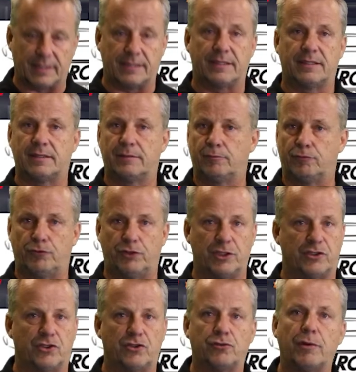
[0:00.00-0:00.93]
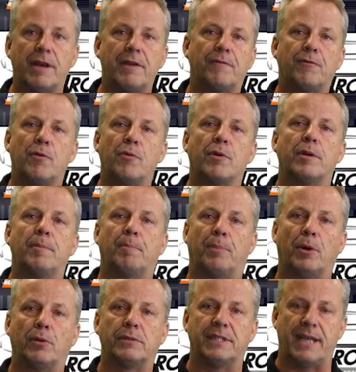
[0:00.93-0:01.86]
This is a just
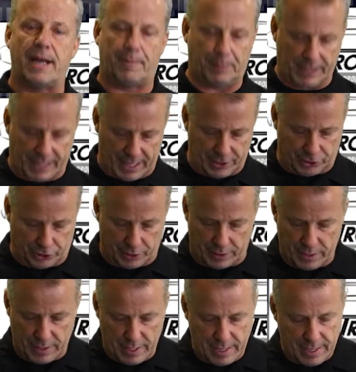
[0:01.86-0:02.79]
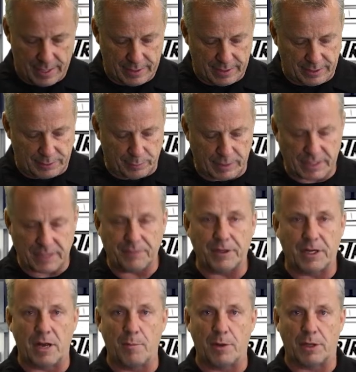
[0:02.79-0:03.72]
straightforward bolt-in application. These
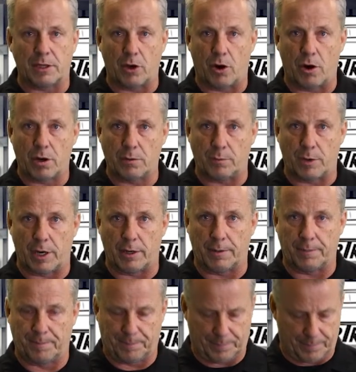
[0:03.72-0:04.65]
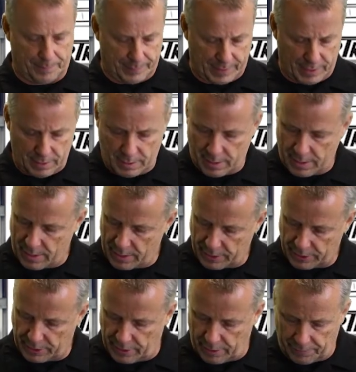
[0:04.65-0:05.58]
ones even come with the hardware.
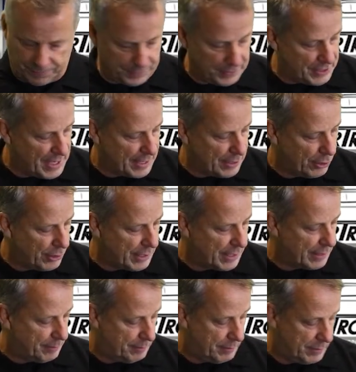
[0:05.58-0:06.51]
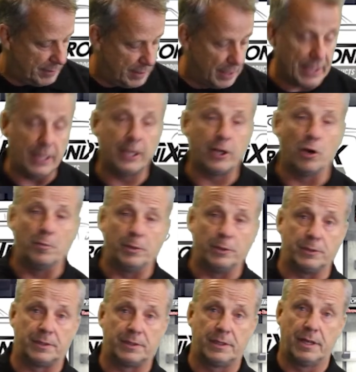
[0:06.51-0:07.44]
You know, if you take a look at the
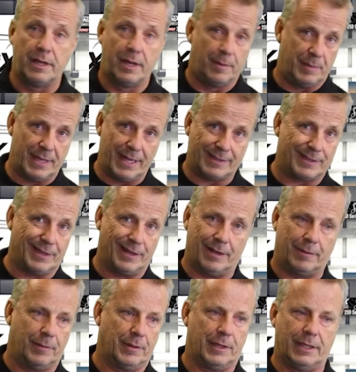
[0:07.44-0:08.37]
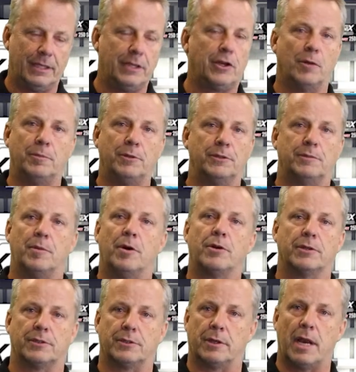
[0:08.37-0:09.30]
EcoBoost, and that's a, the
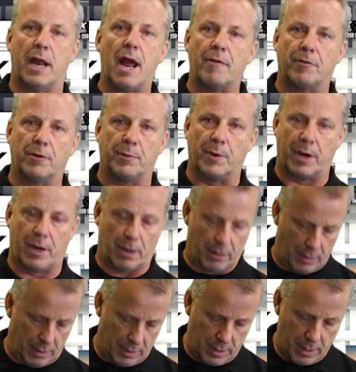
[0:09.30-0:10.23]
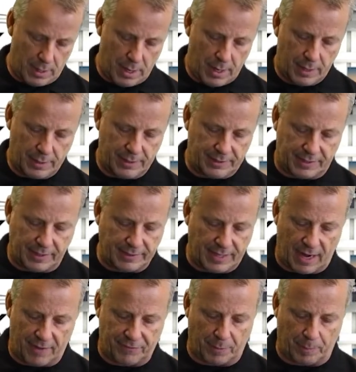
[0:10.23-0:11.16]
EcoBoost motors are everywhere.
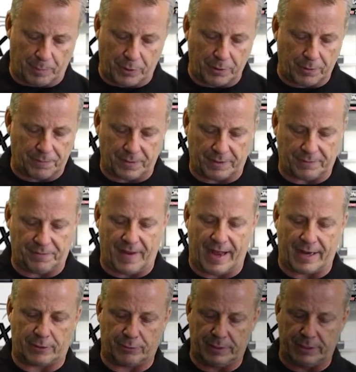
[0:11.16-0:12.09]
These things have the perfect